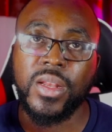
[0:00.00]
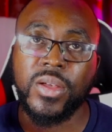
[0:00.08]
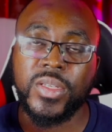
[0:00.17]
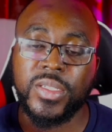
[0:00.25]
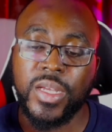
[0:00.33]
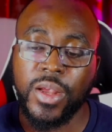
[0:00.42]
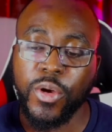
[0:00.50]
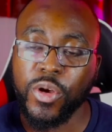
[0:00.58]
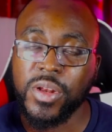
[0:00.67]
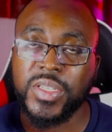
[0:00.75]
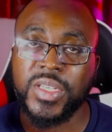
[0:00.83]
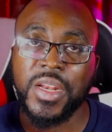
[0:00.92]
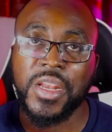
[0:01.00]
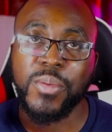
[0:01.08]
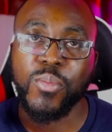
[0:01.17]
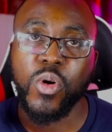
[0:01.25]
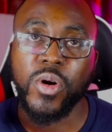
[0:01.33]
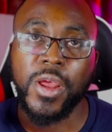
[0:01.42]
a sun, early Sunday
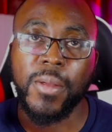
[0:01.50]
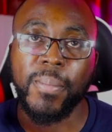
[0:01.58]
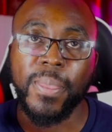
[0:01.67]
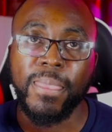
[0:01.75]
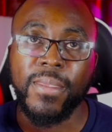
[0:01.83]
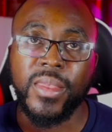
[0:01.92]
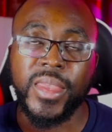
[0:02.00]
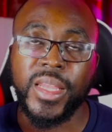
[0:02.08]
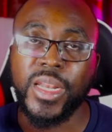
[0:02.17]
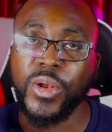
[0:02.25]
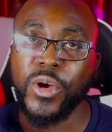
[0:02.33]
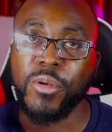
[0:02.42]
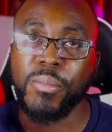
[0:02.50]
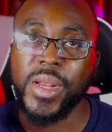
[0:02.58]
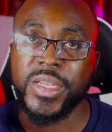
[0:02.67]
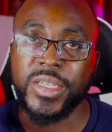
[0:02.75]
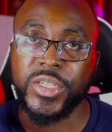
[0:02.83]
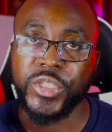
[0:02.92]
morning that the Lord
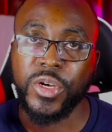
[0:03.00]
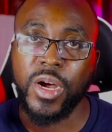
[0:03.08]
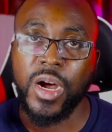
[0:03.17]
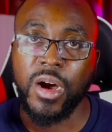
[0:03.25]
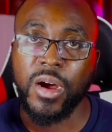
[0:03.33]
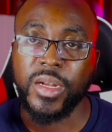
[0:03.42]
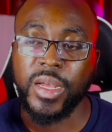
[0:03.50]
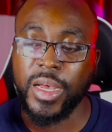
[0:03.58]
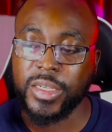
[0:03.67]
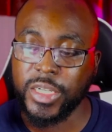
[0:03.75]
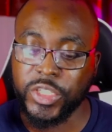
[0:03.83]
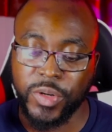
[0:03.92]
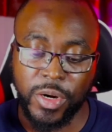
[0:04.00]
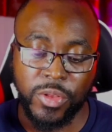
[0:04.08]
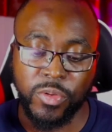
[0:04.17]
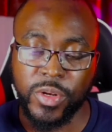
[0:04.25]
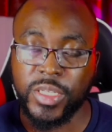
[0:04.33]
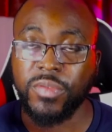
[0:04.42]
blesses your heart as I try to
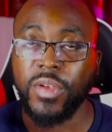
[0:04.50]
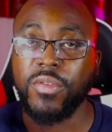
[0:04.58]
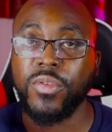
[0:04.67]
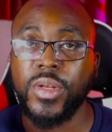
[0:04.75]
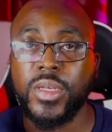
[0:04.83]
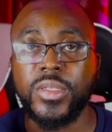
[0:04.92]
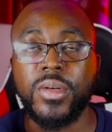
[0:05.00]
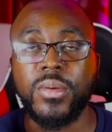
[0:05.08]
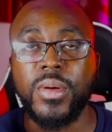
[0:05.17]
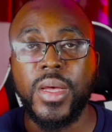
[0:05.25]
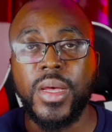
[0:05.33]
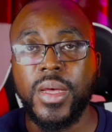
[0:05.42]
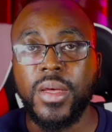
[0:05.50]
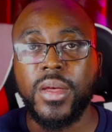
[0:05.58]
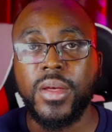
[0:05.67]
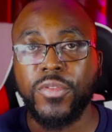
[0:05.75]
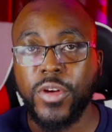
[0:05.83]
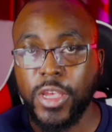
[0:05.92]
do this faithfully. So
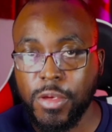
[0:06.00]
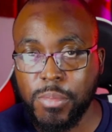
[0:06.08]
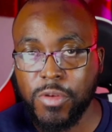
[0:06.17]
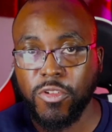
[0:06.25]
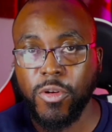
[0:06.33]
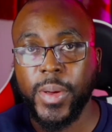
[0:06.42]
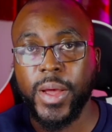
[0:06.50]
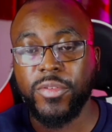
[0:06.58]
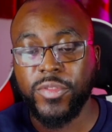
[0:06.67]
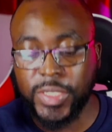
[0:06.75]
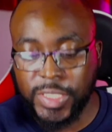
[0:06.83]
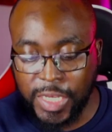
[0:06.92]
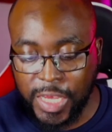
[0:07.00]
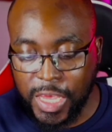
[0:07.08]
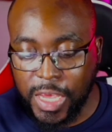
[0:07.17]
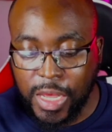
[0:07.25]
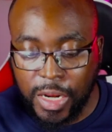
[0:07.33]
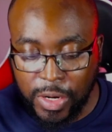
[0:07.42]
forgive me for my
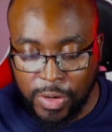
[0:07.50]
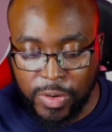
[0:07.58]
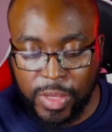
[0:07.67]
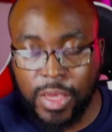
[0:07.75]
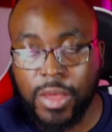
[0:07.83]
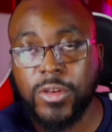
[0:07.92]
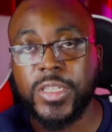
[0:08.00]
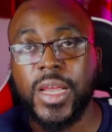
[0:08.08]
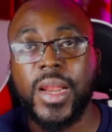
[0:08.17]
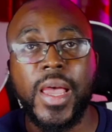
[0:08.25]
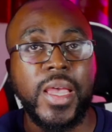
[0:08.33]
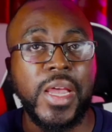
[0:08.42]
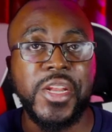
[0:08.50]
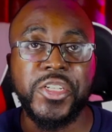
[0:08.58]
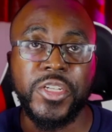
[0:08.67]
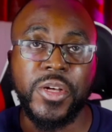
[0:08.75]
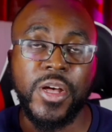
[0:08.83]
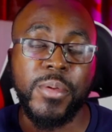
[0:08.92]
fatigue looking because I lack
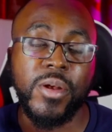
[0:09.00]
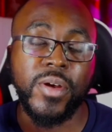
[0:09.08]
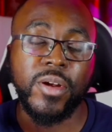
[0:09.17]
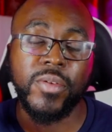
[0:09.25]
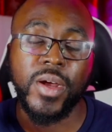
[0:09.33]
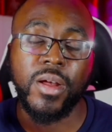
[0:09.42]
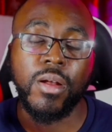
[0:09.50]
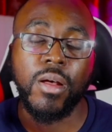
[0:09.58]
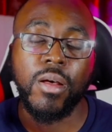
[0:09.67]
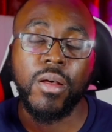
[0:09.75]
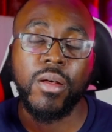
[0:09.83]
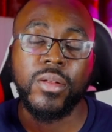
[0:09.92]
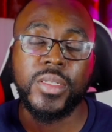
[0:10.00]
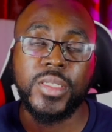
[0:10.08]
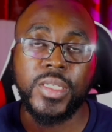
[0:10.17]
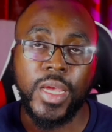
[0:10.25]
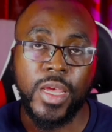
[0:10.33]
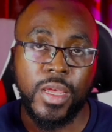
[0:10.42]
energy. I've been running around all
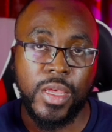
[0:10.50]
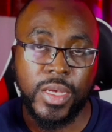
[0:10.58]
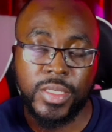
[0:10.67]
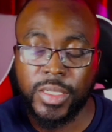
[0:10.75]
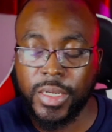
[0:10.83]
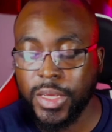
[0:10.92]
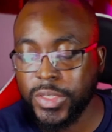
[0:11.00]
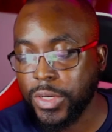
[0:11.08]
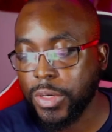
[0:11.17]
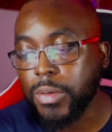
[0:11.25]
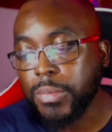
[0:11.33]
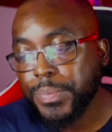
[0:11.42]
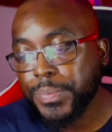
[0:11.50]
day yesterday. So